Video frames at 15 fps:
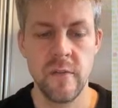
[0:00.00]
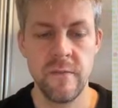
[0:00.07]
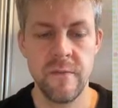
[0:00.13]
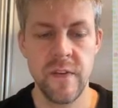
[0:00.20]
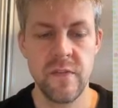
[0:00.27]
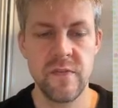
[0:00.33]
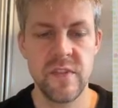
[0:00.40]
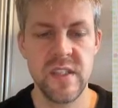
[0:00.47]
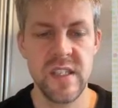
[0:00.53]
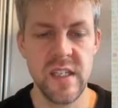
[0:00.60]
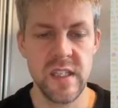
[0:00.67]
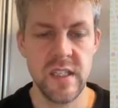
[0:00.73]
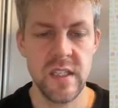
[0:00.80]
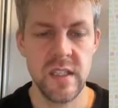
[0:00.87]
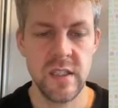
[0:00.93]

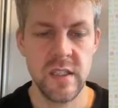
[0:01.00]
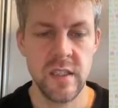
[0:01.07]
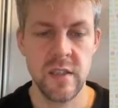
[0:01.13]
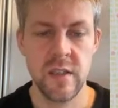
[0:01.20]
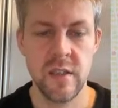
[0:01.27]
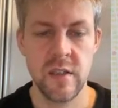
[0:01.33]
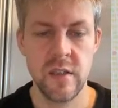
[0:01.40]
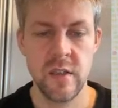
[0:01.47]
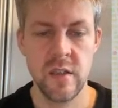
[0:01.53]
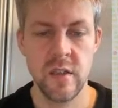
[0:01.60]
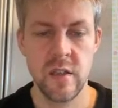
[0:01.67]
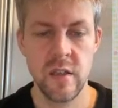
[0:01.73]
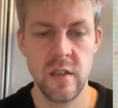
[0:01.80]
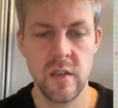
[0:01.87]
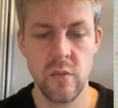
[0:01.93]
15,
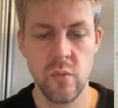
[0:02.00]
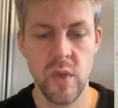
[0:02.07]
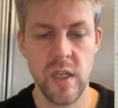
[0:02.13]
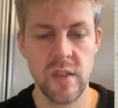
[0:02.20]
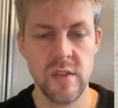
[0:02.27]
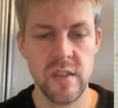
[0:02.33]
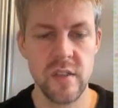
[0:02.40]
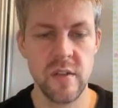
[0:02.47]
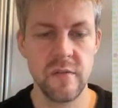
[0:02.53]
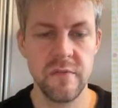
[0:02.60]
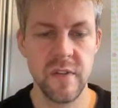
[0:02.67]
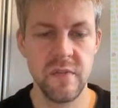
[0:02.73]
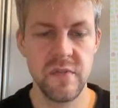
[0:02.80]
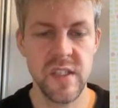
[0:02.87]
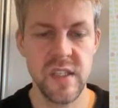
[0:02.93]
we consider
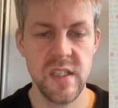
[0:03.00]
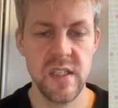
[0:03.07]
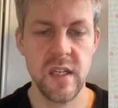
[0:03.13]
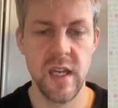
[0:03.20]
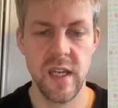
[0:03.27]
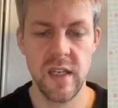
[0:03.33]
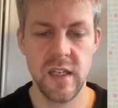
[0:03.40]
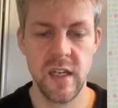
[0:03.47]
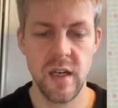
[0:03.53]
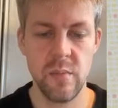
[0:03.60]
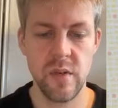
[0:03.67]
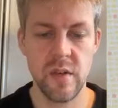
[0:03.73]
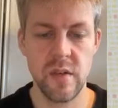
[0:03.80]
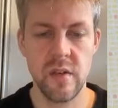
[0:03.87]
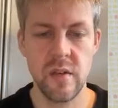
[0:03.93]
15 at
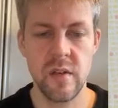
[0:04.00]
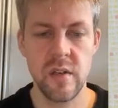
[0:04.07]
number